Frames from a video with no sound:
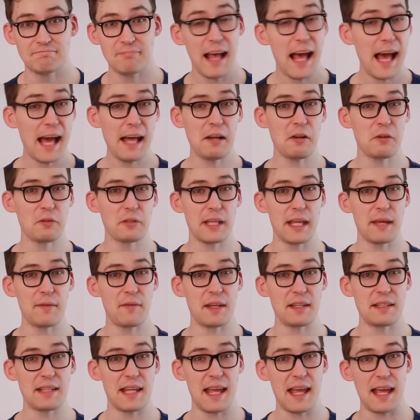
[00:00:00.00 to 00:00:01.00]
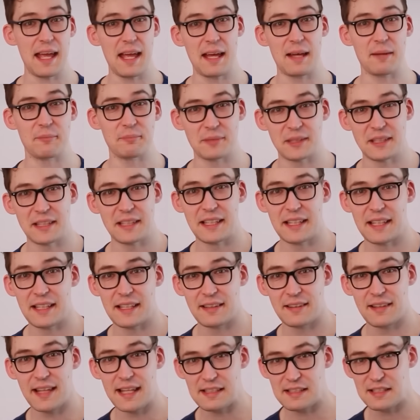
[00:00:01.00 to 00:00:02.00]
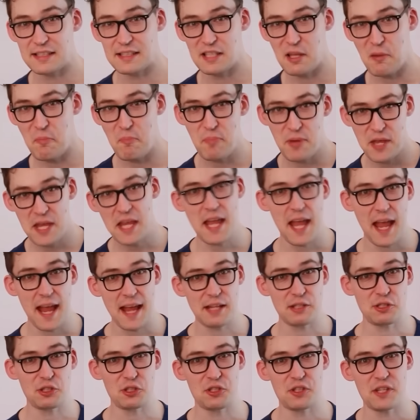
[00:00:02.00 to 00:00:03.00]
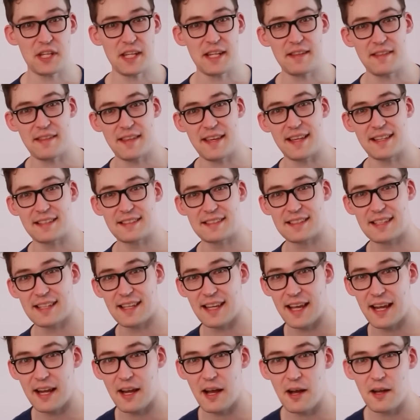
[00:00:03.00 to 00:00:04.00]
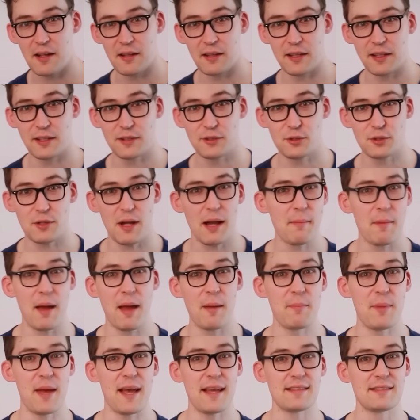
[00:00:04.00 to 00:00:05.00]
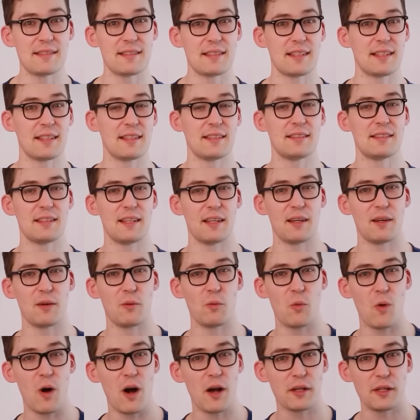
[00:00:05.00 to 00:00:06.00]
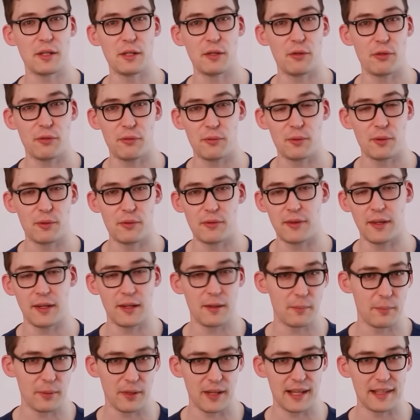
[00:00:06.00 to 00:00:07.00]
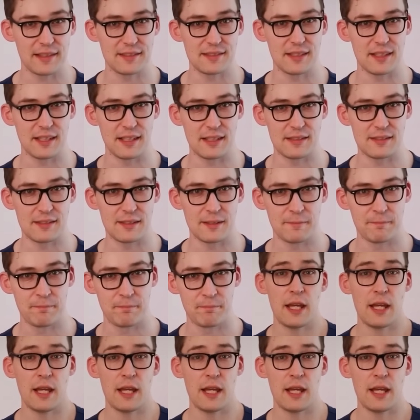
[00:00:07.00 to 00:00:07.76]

I don't give a damn. Let's PhD this, and I'll try my best to walk you through the complexities.